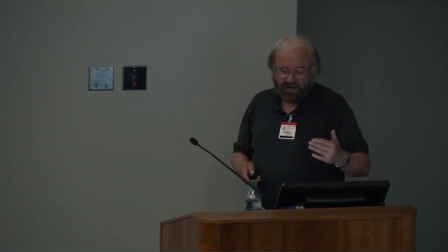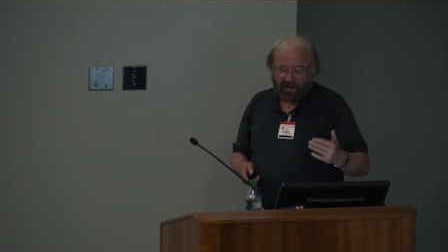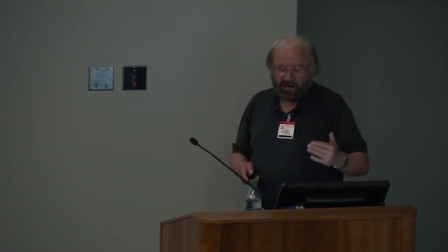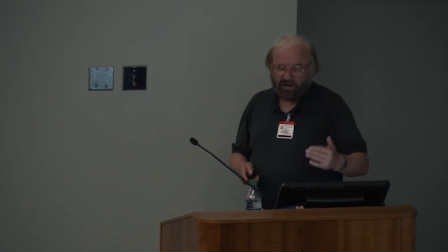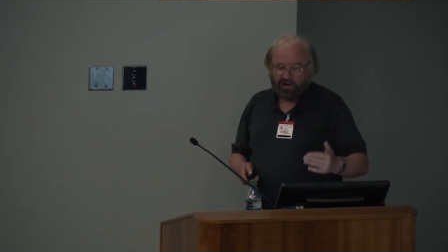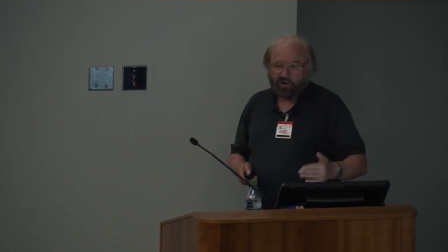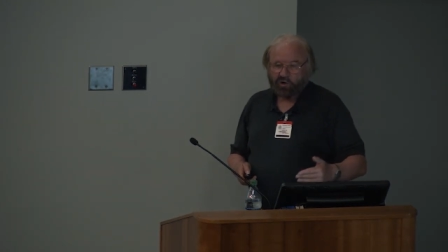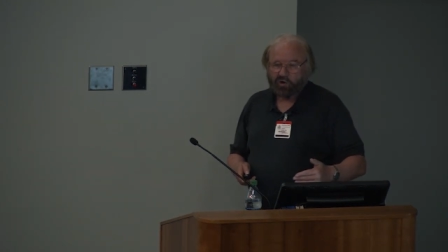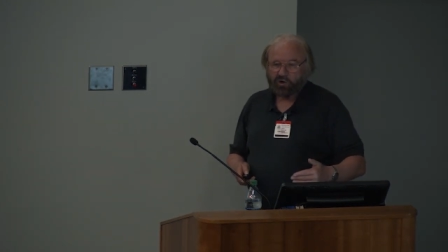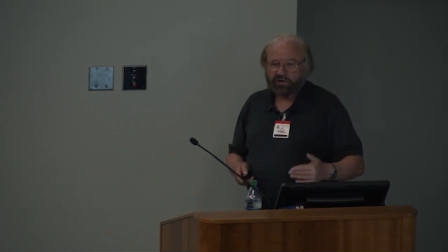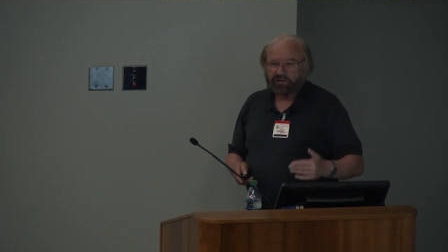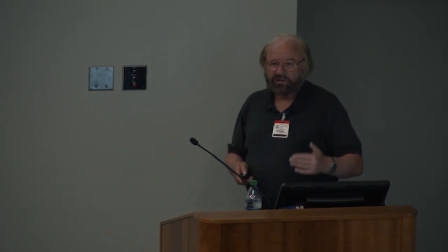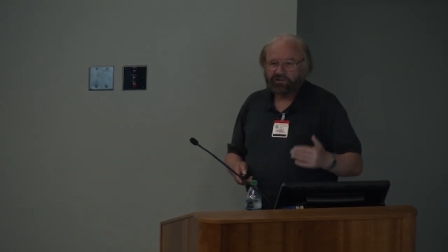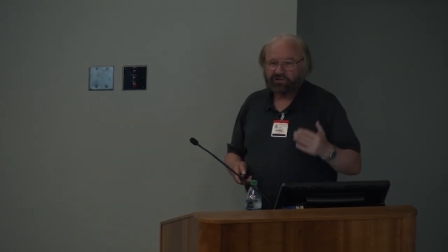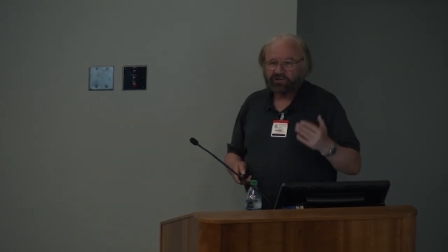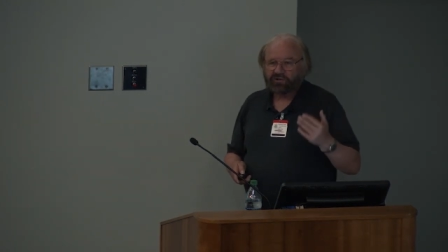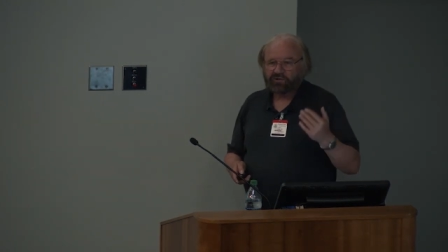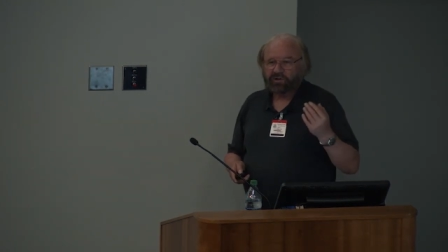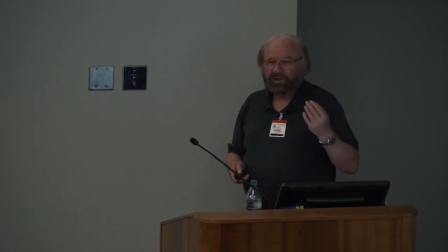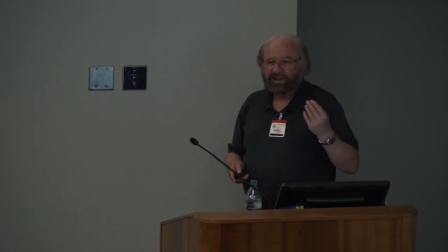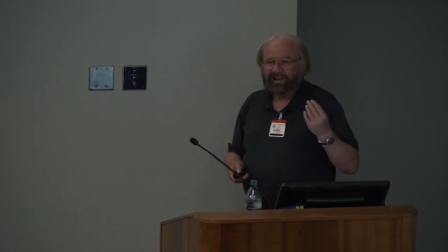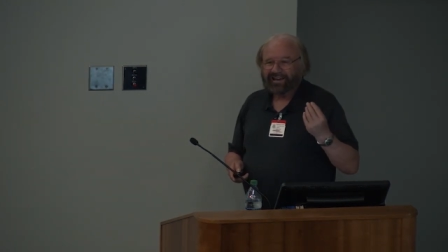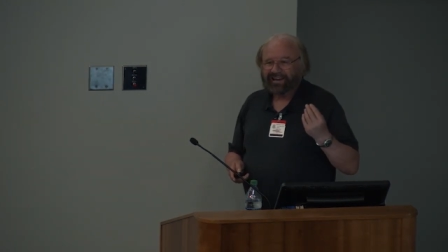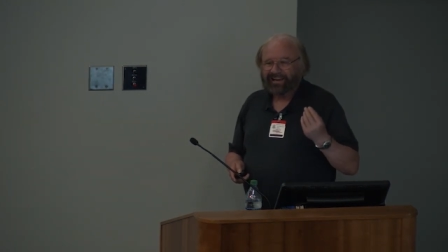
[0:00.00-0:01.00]
according
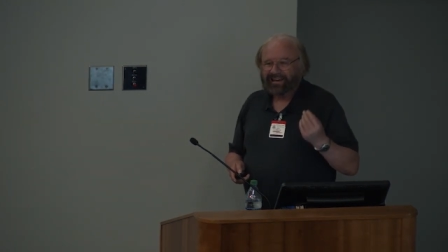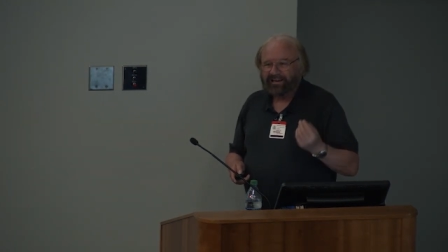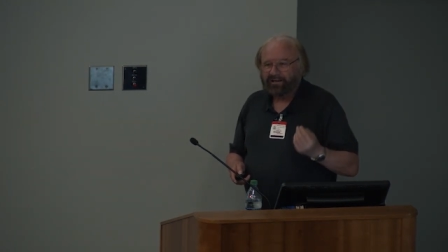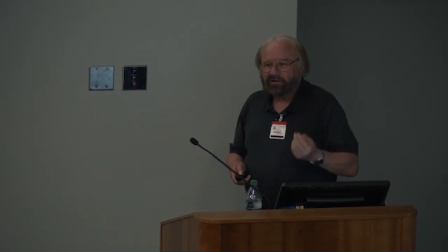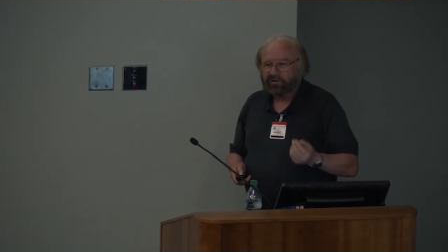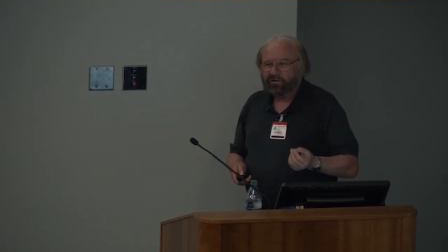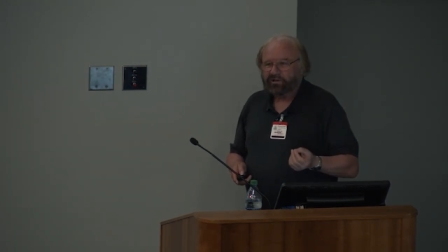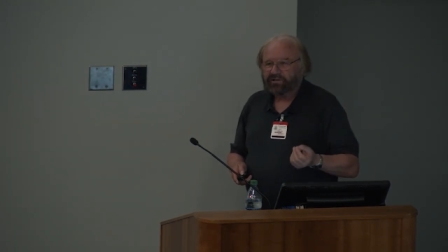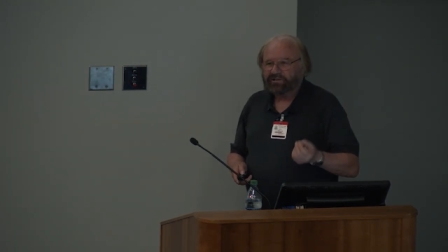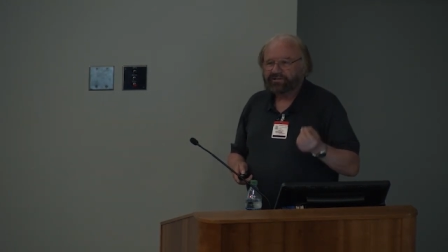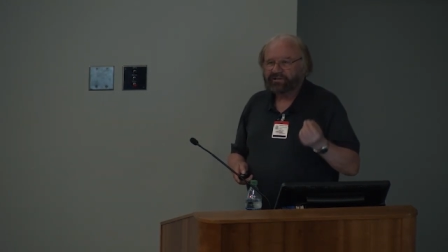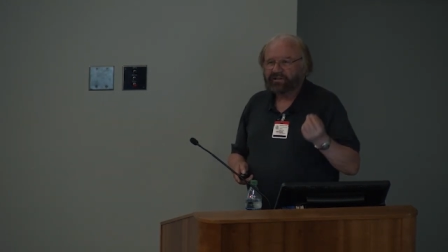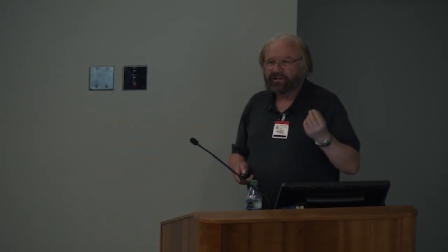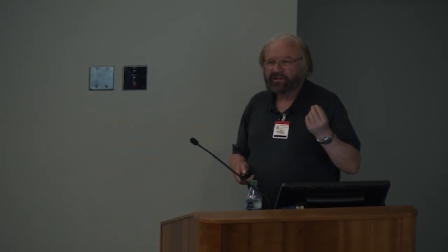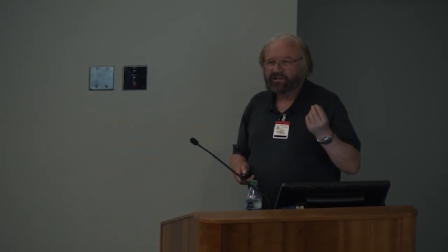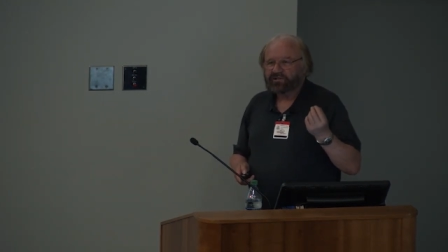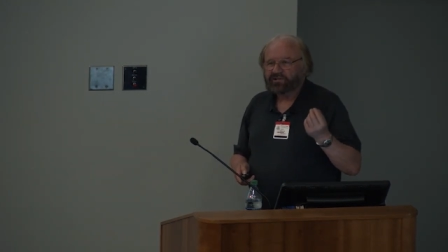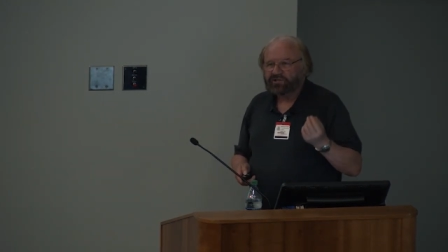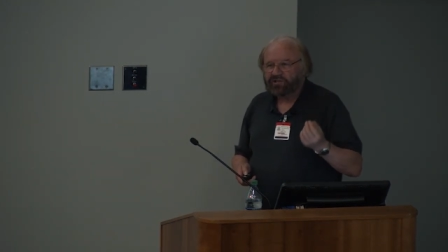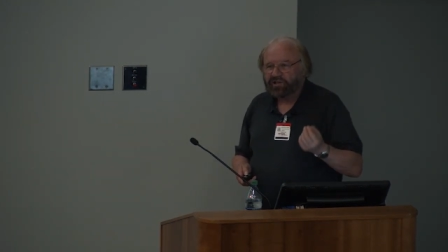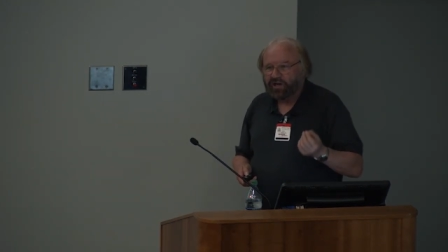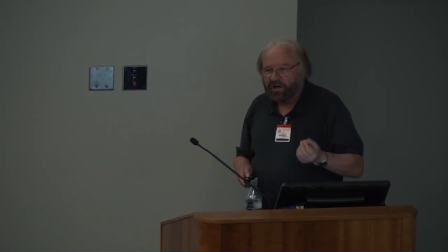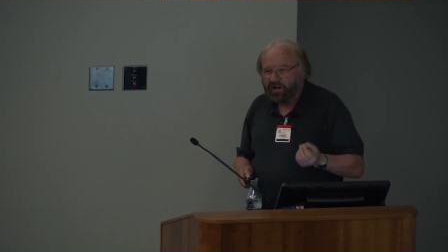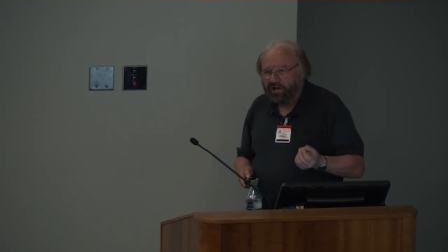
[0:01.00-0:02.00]
to
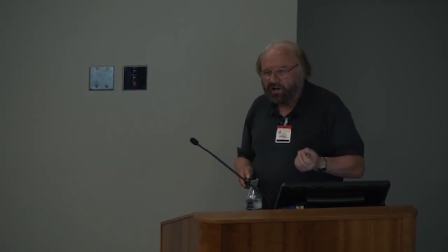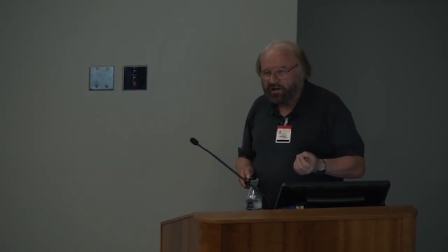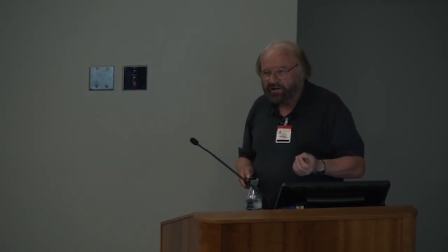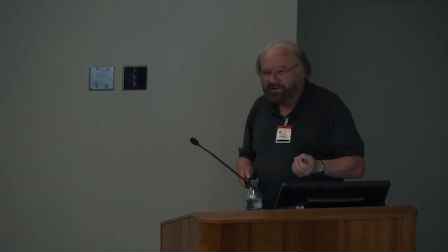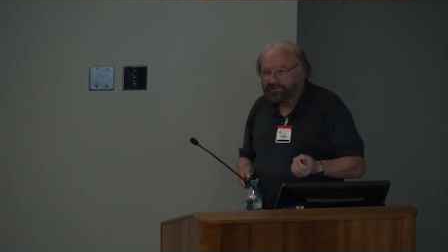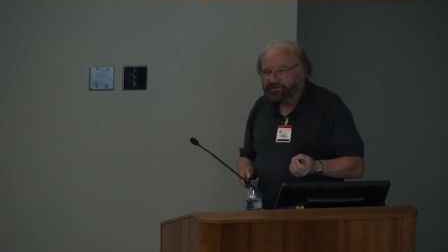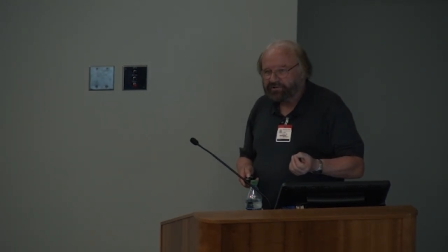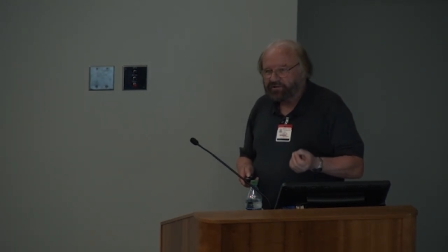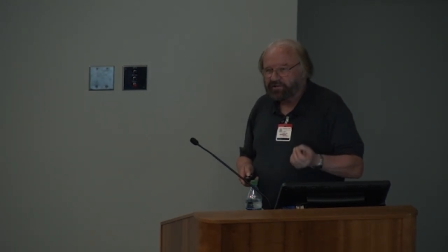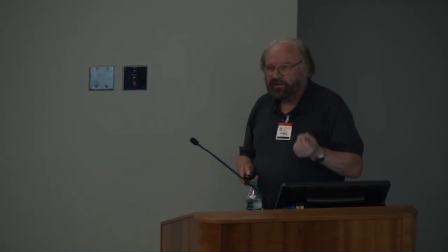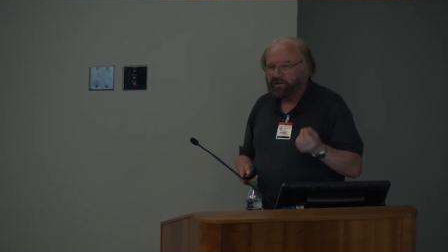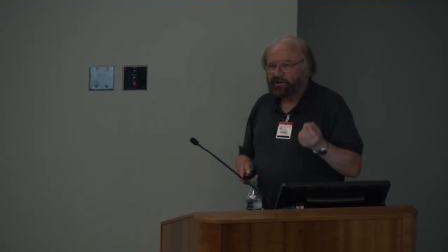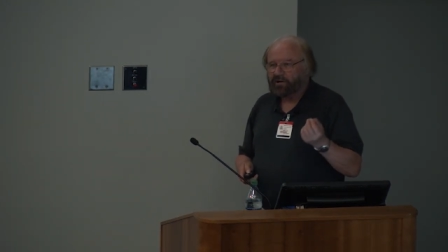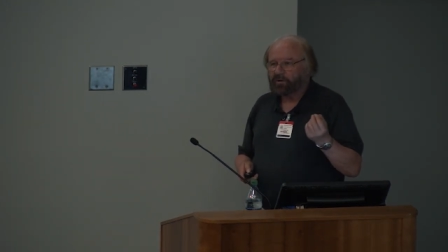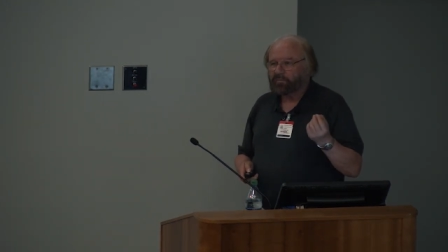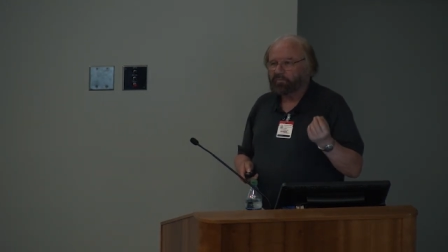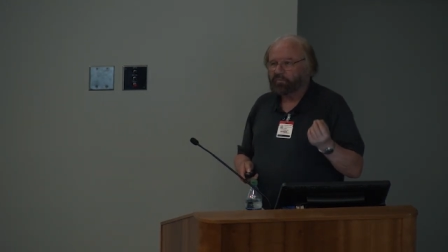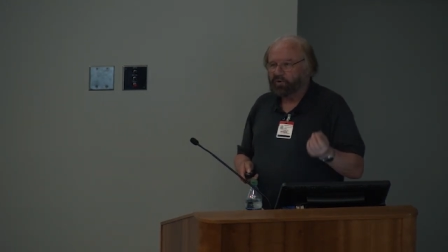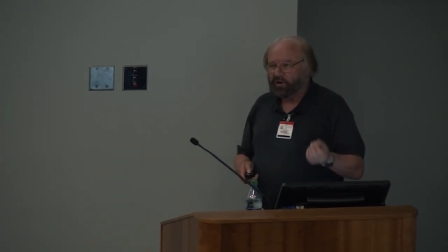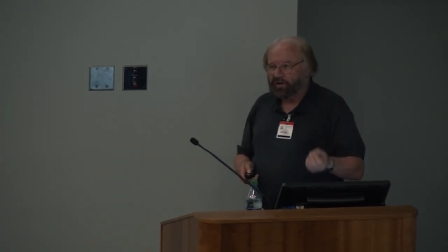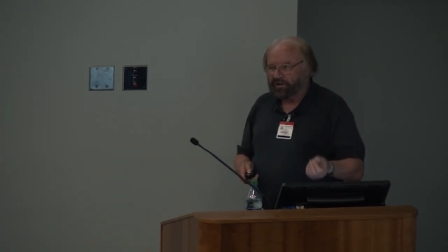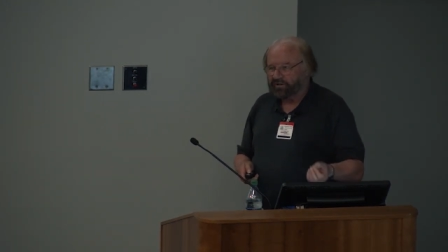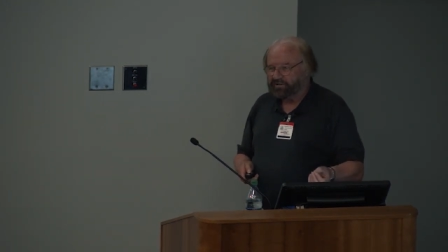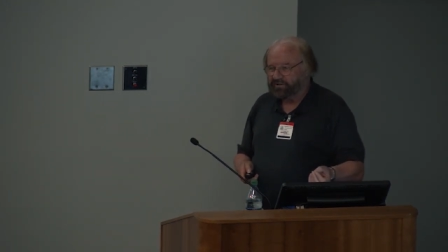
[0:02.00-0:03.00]
increasing task
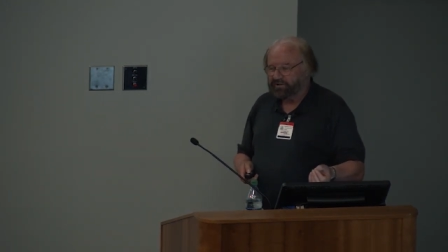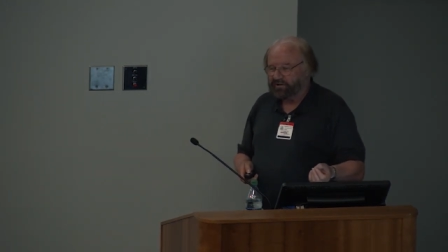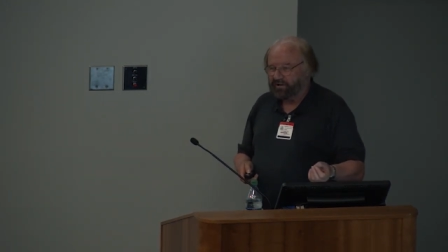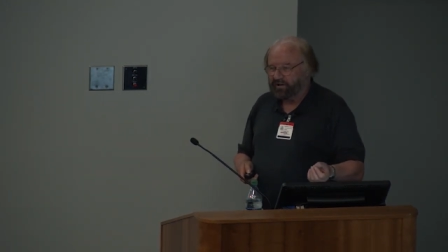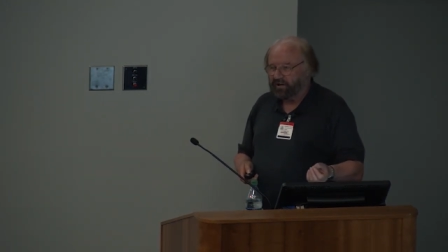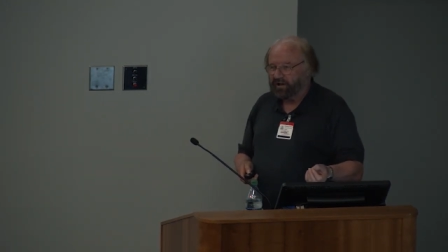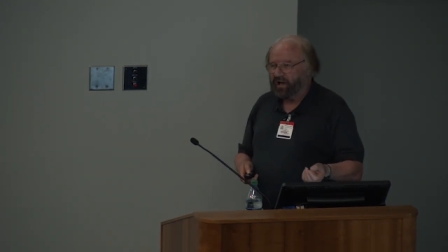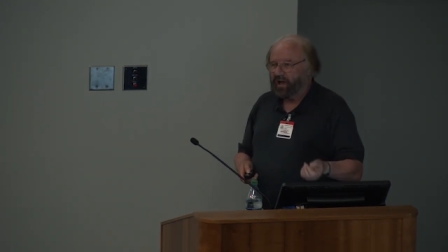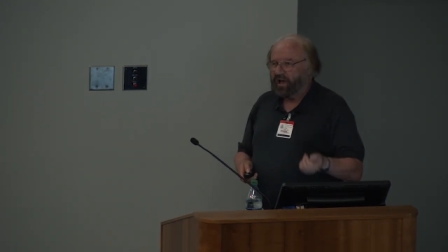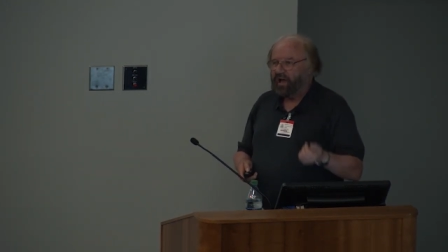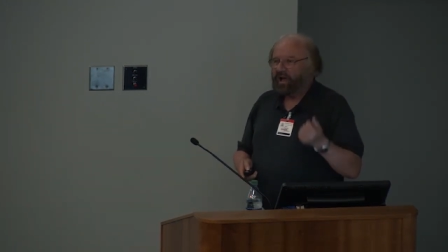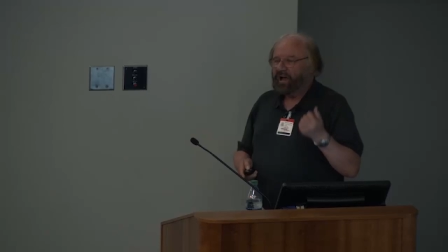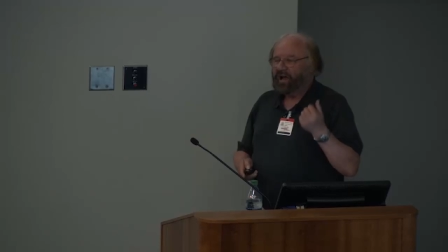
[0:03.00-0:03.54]
complexity.